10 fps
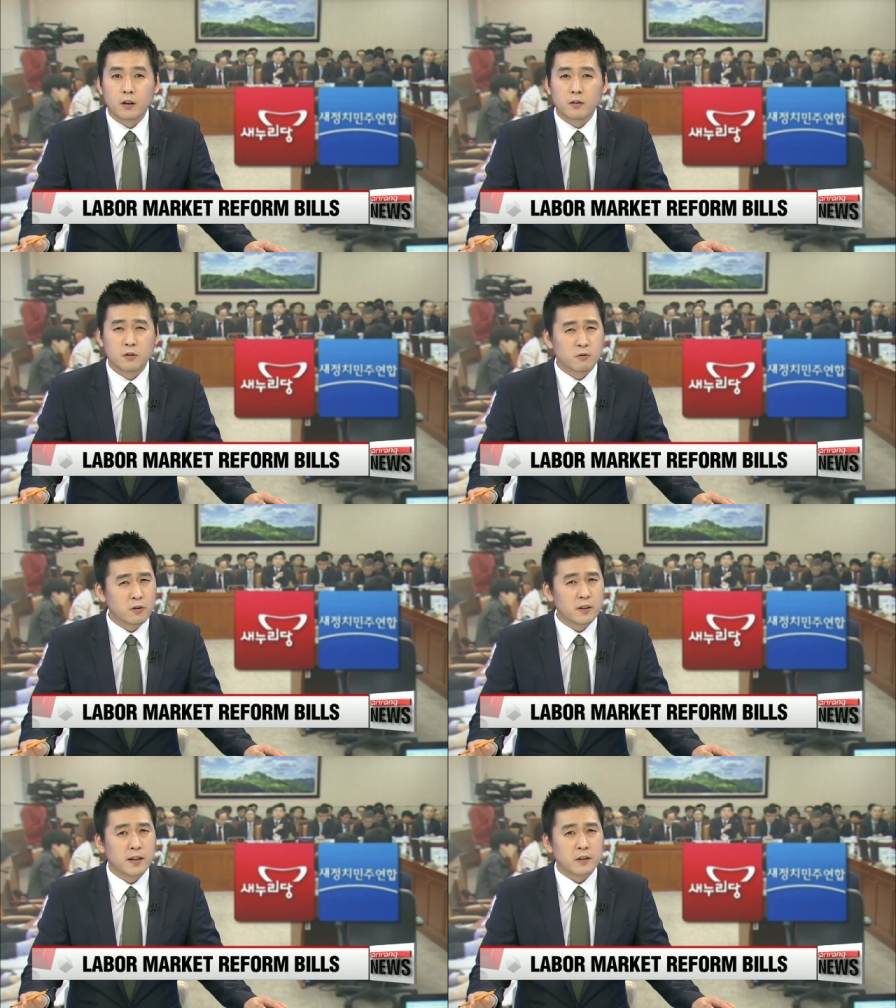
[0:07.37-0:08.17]

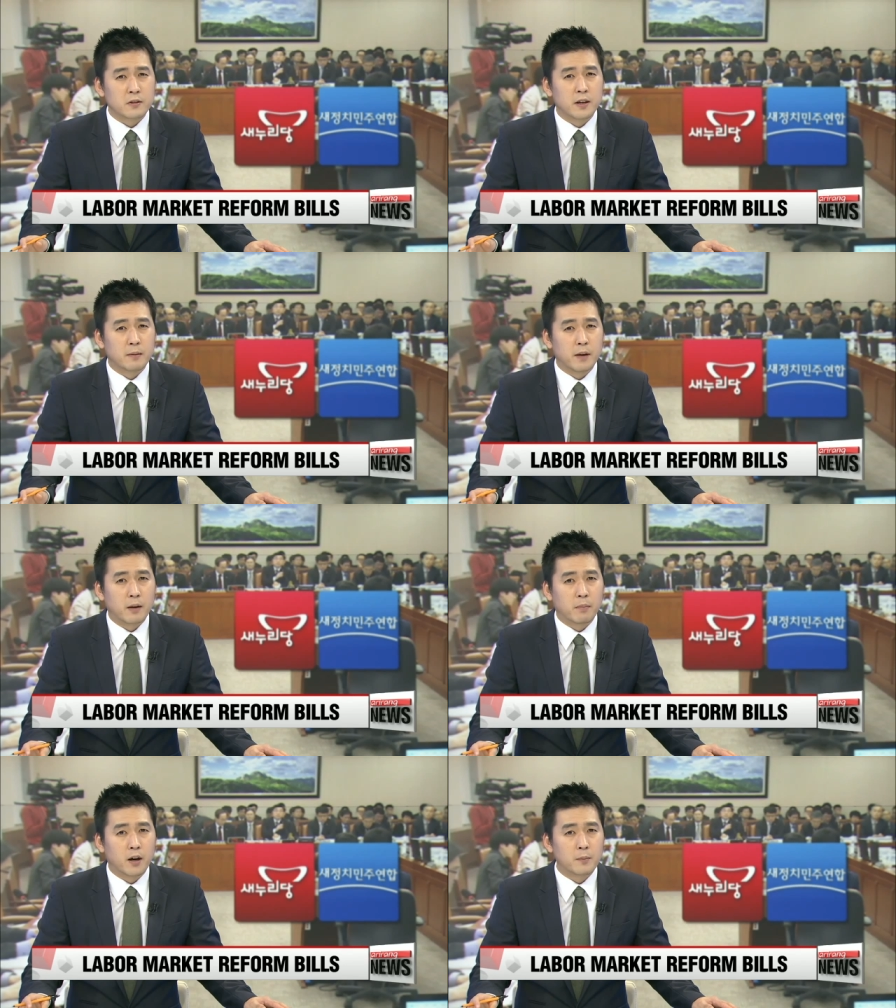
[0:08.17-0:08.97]
scrutinized today
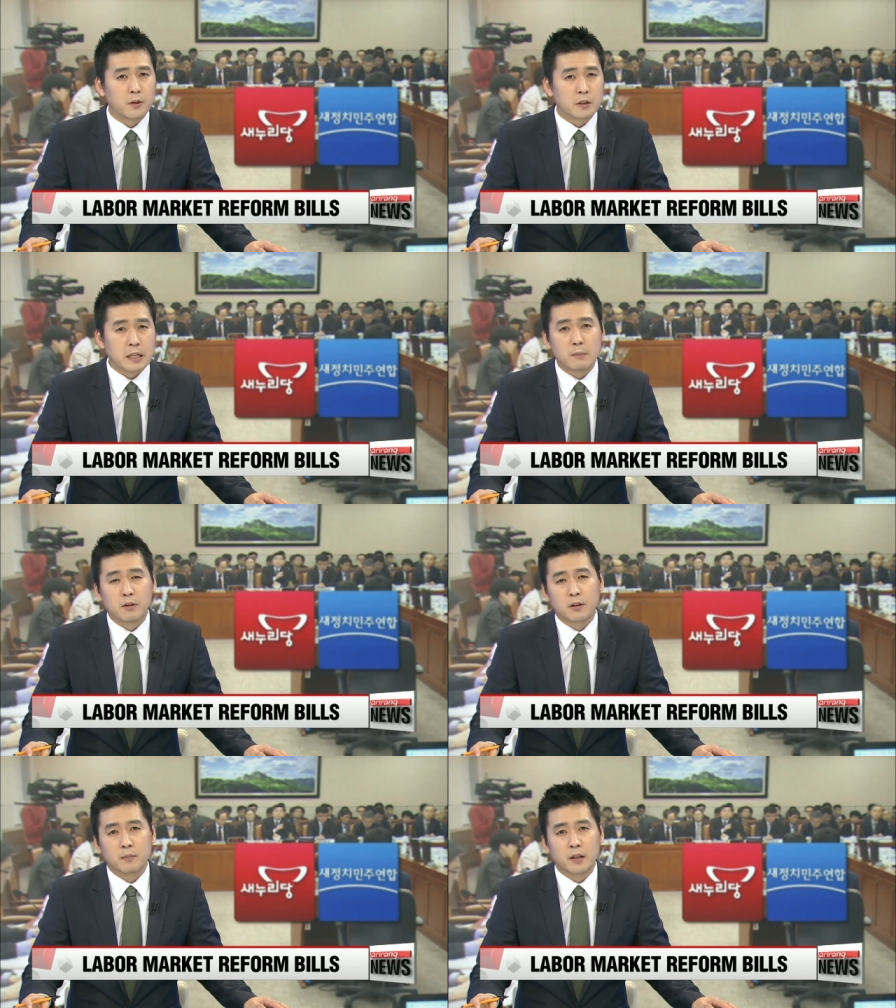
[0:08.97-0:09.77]
by Parliament's
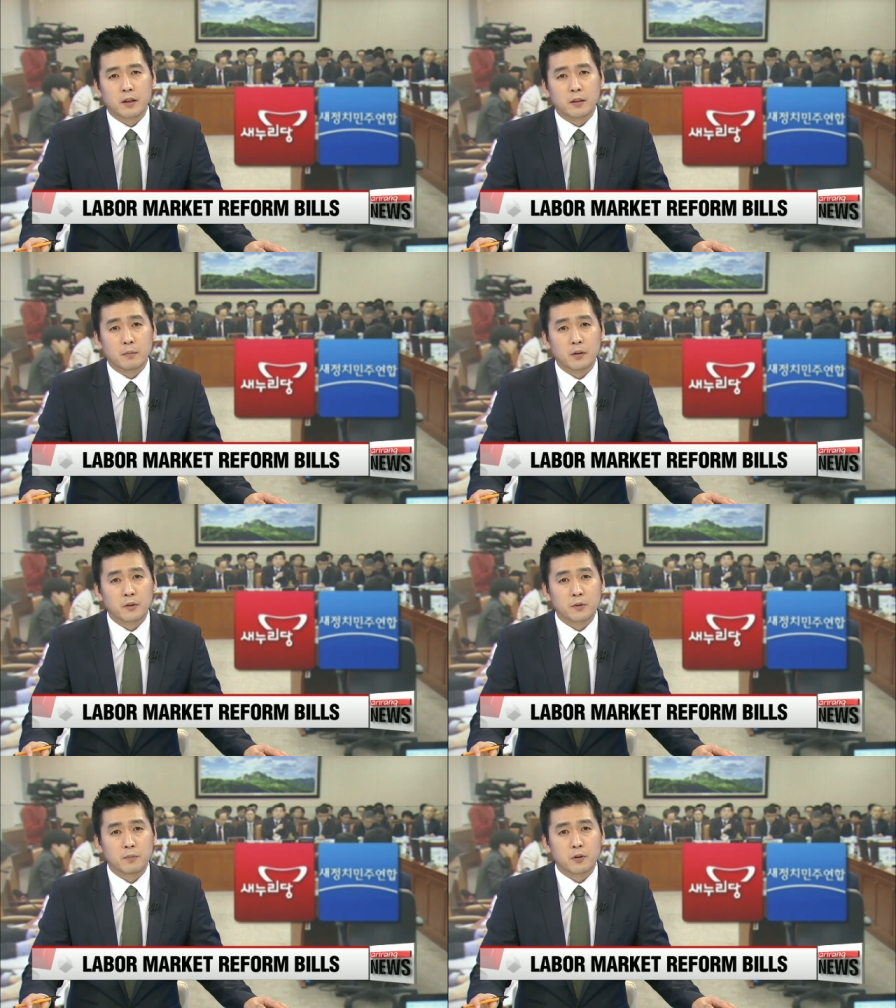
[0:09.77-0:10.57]
Labor Committee. The
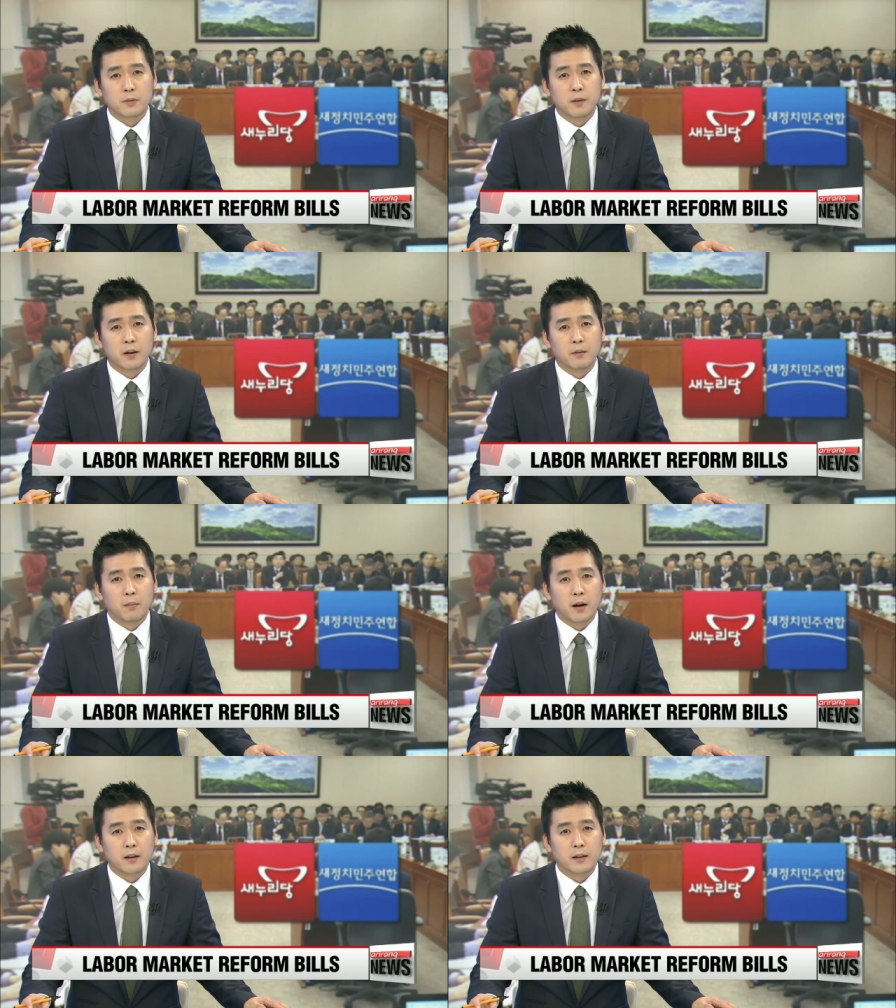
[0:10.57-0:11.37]
bills pushed by the
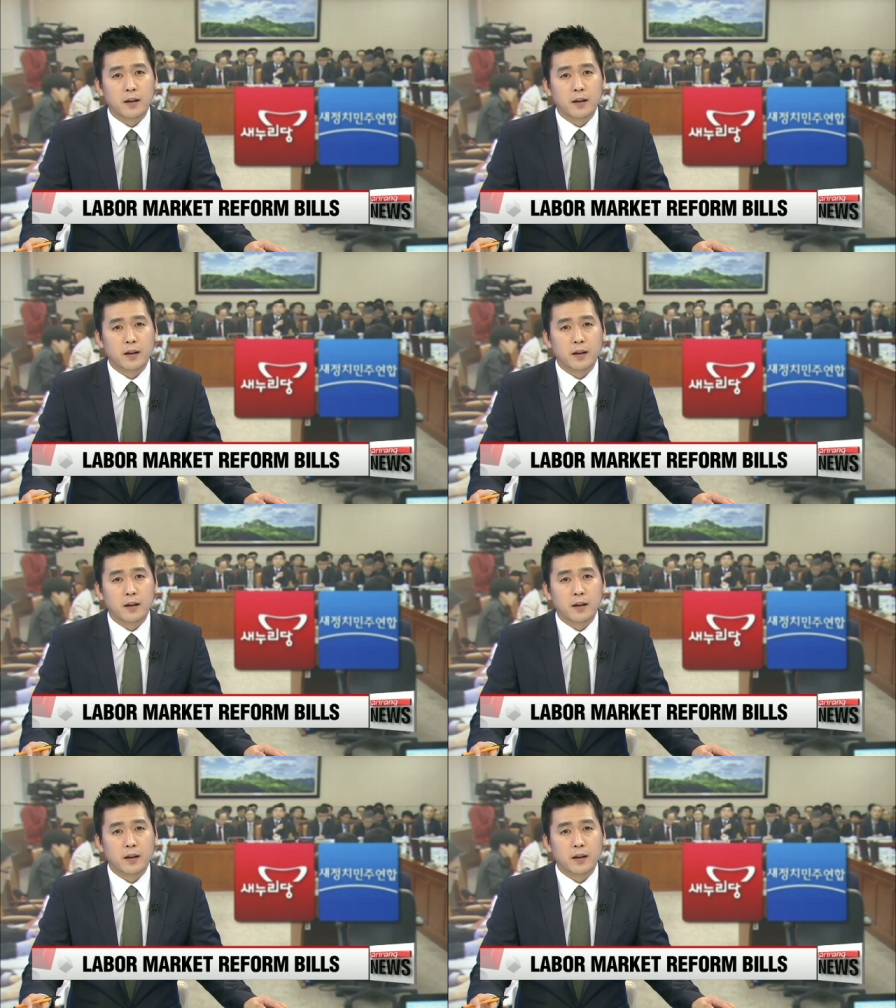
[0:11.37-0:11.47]
Park Geun-hye